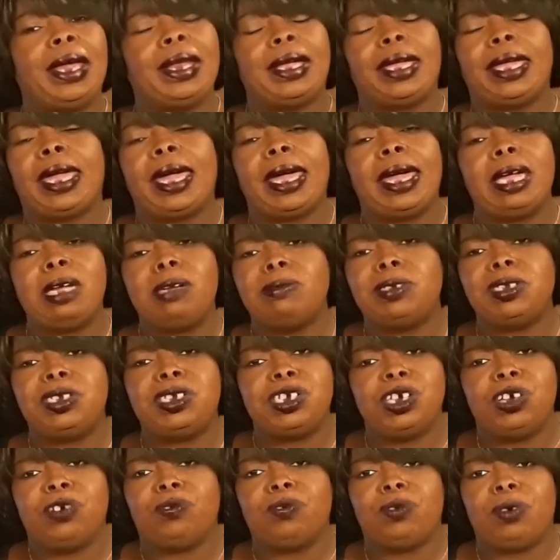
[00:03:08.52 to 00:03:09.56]
of games
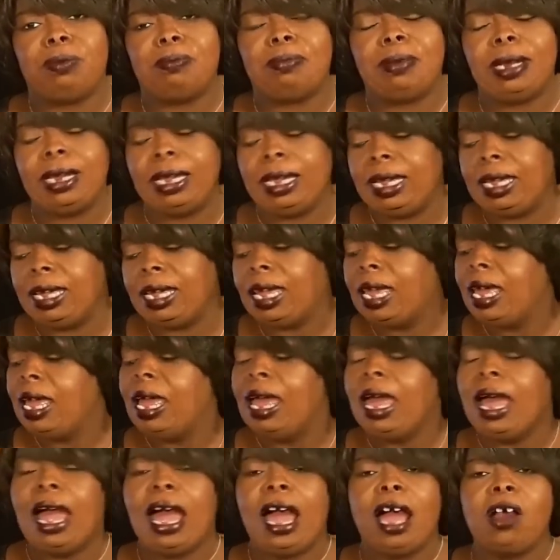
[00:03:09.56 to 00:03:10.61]
Jeffrey playing.
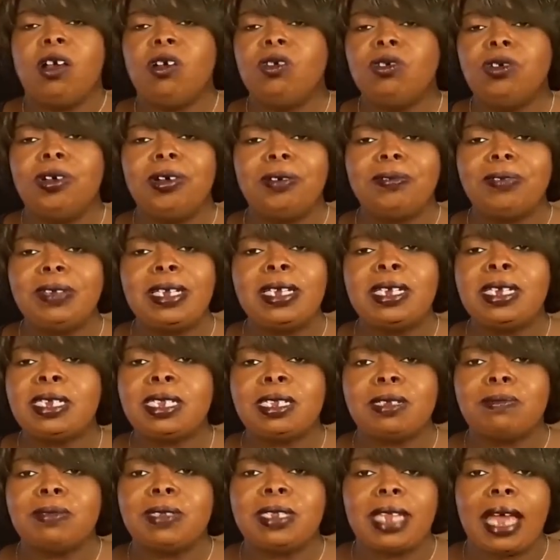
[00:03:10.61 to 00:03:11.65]
I don't know if these
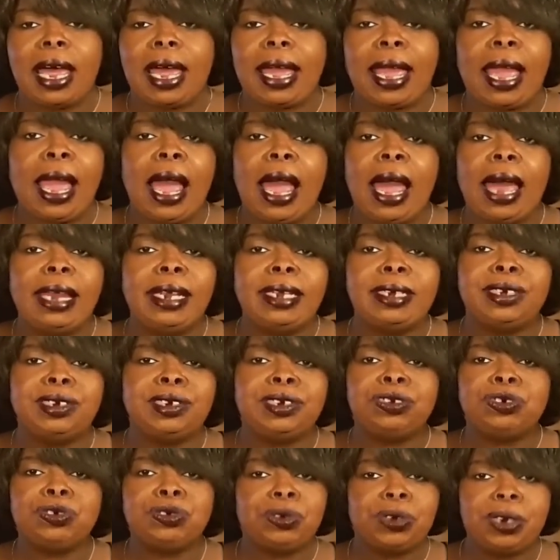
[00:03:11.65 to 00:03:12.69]
some
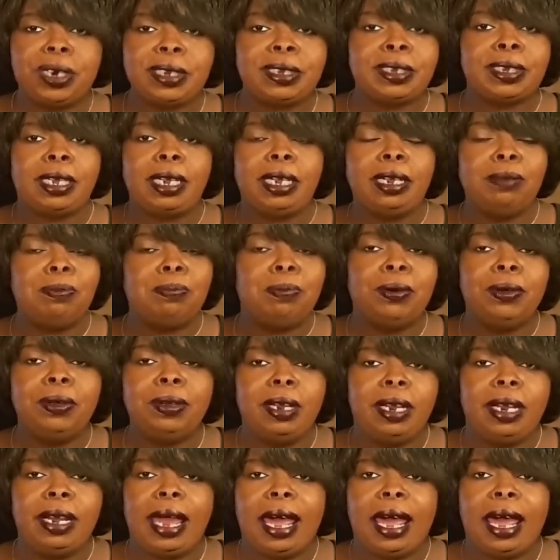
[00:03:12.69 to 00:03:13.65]
psychology tricks he pulling